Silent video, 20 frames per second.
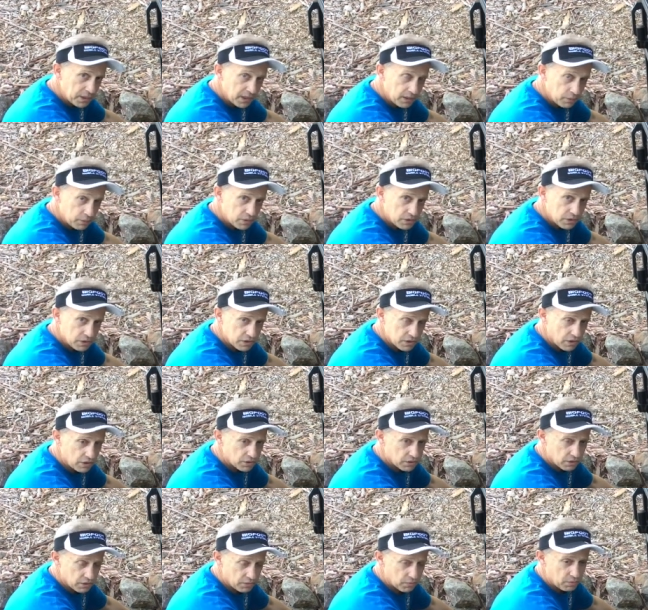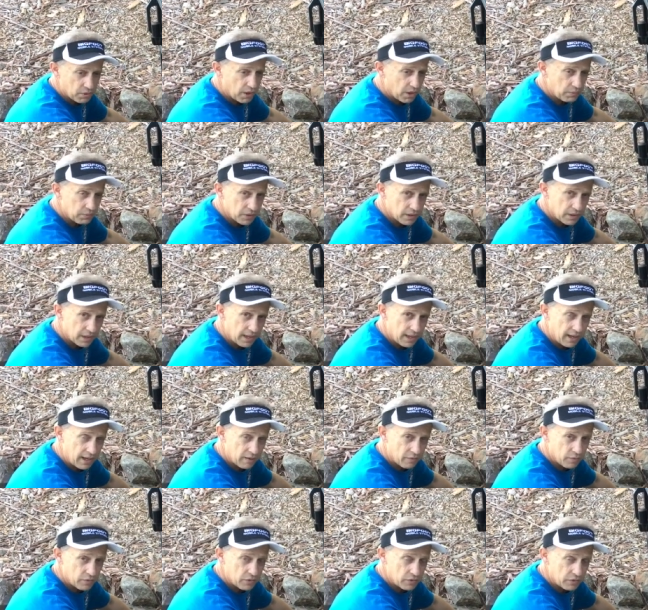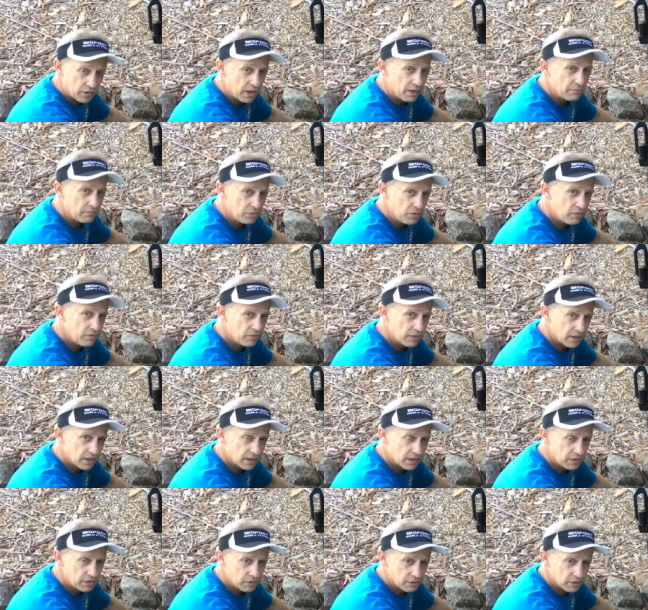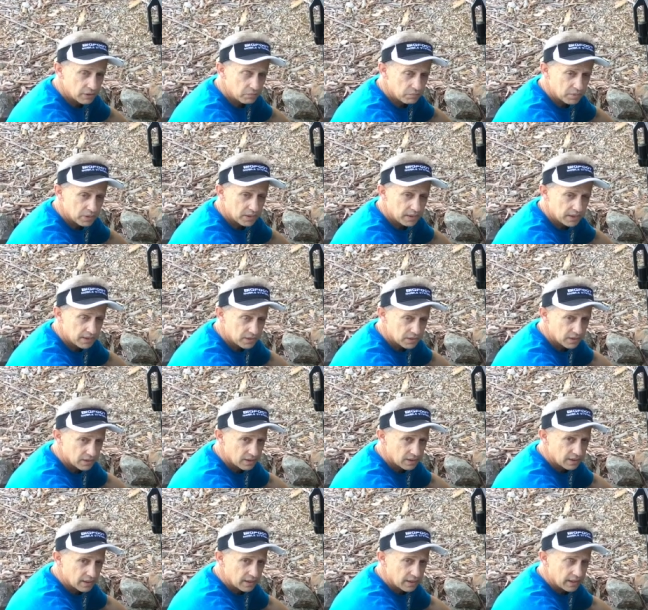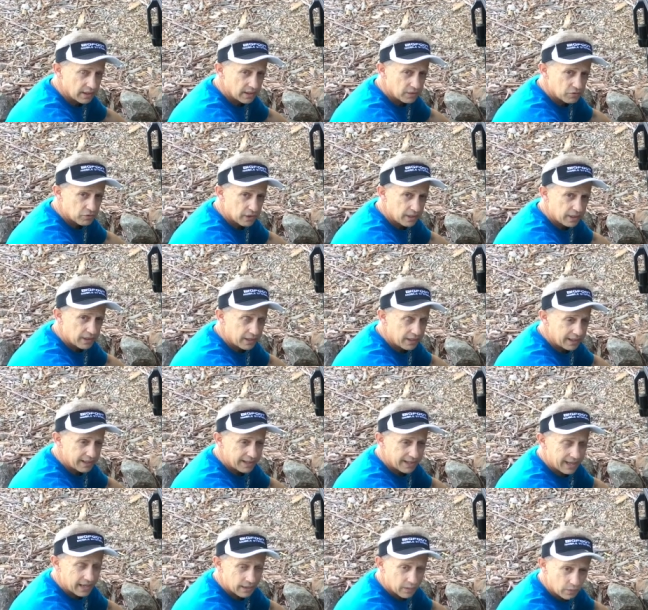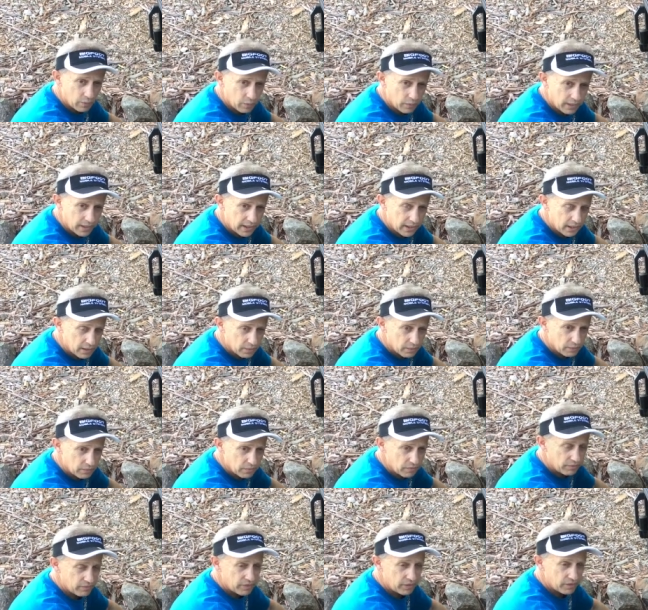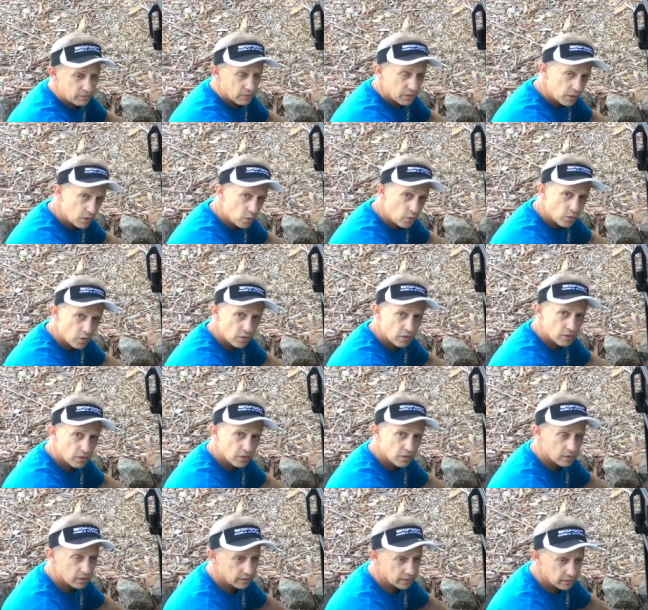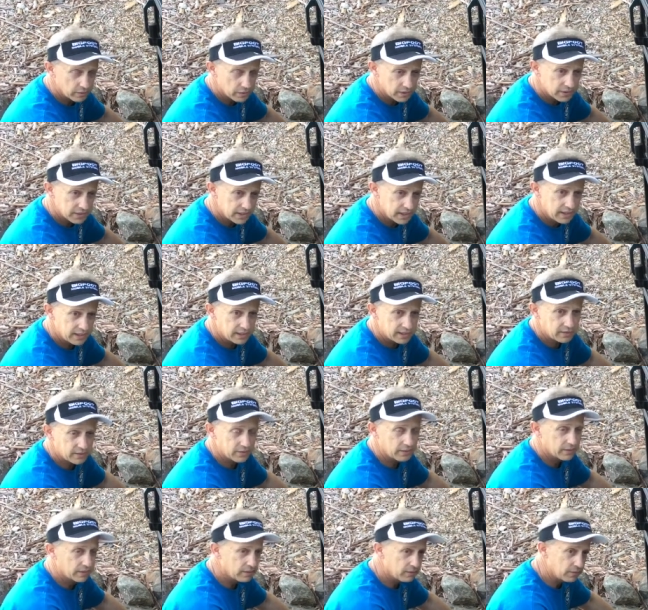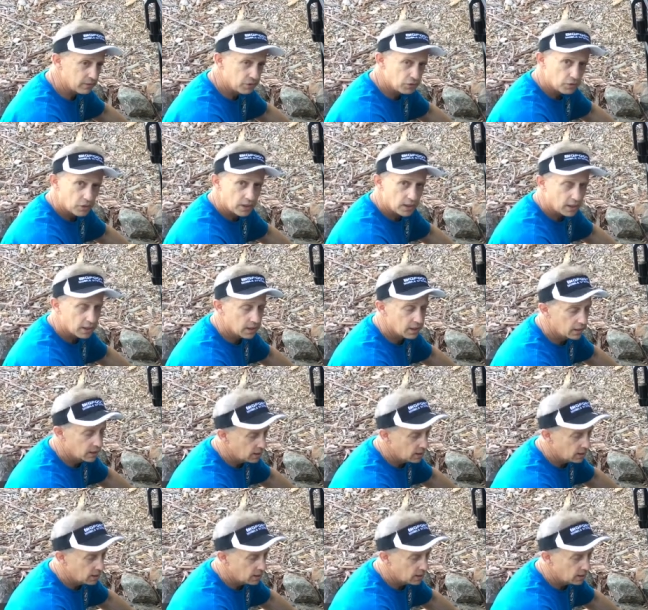it, which is also the problem you're going to have when you're not moving and you're in place and trying to get out of the way or move into a corner or into a tent or into a truck.